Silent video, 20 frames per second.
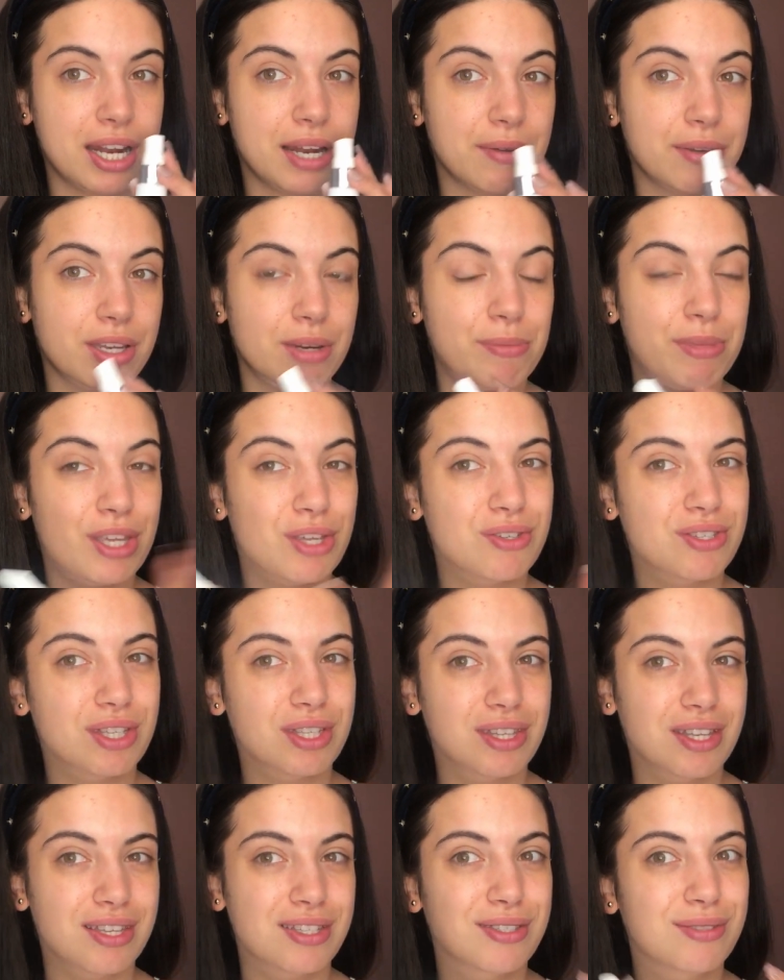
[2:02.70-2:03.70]
and I'm going to be
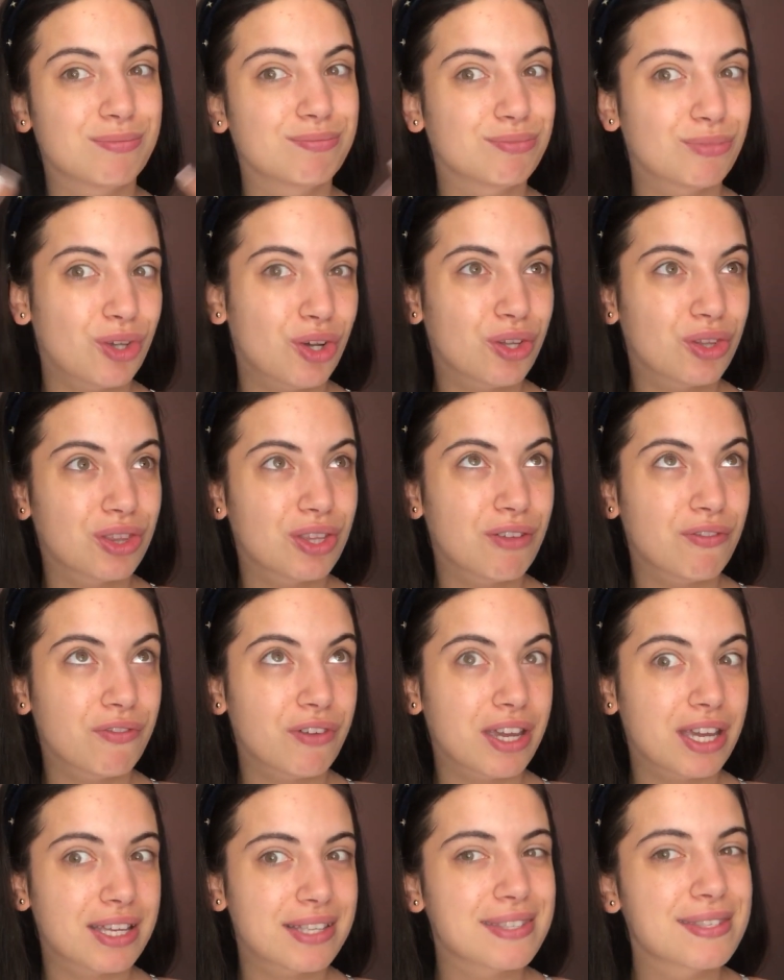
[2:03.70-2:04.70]
using this on the
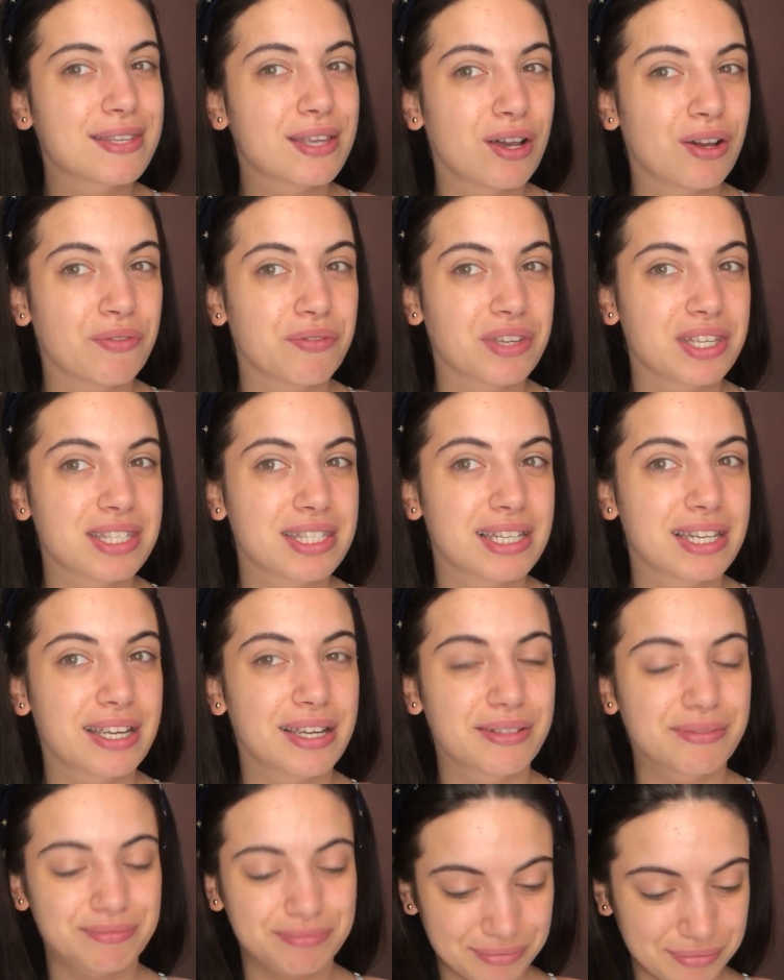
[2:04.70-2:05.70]
face, obviously.